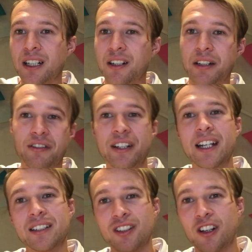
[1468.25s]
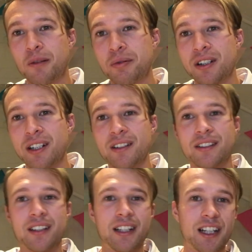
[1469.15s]
looking for next
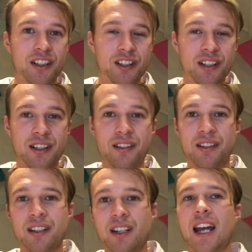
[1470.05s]
options, connections,